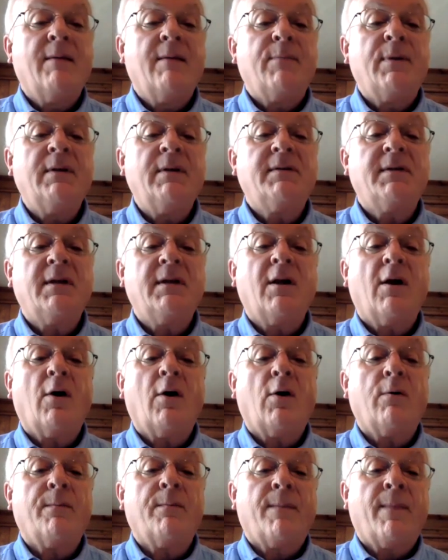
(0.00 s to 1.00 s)

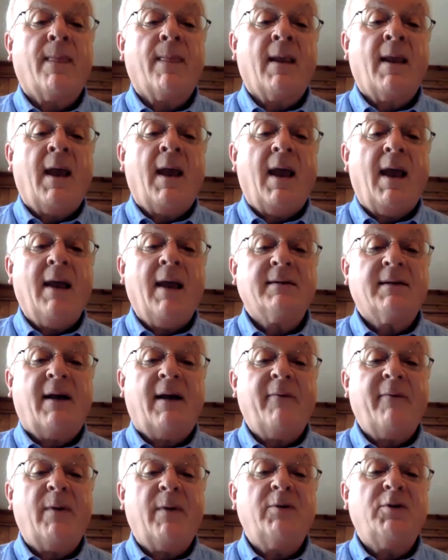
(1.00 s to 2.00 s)
BCGo. As
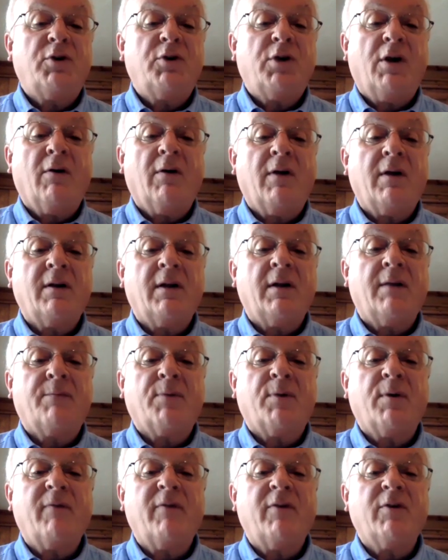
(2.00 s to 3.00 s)
I've been sharing in
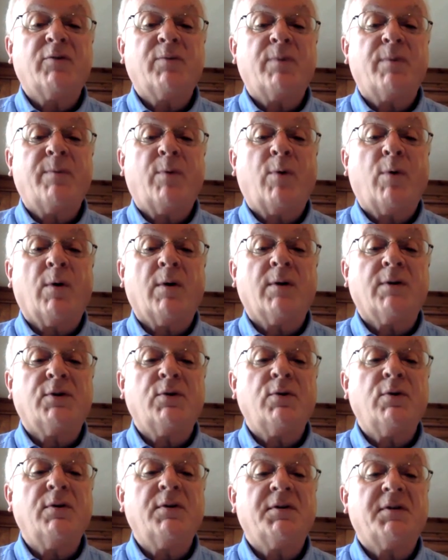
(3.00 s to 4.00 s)
previous reports,
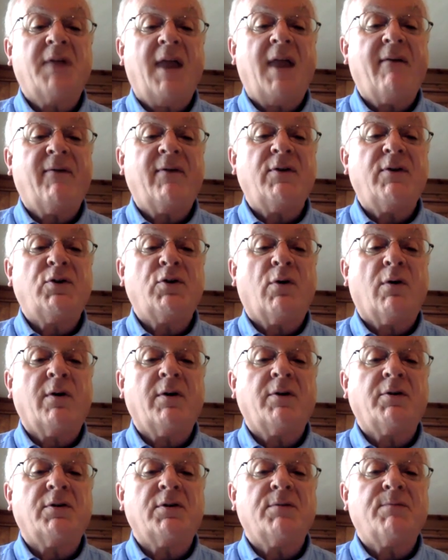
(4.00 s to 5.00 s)
due to staffing
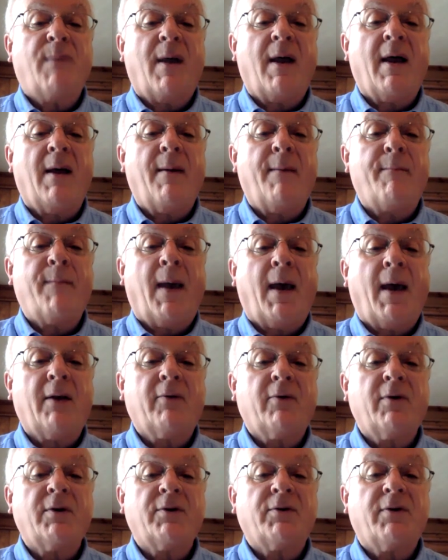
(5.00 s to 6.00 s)
shortages, Battle
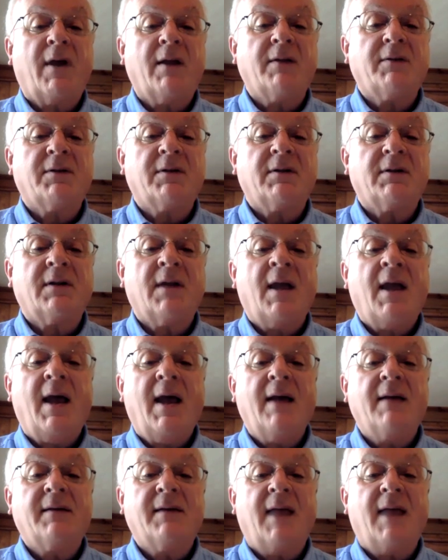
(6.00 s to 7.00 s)
Creek Transit
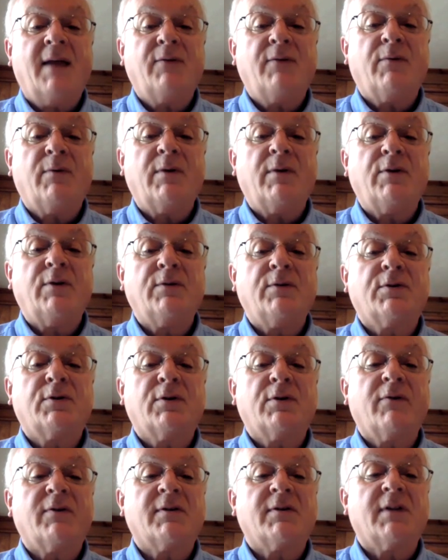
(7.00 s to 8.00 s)
has had to reduce
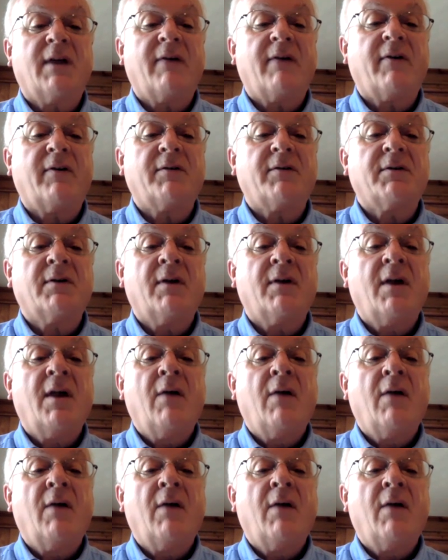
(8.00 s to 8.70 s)
service levels.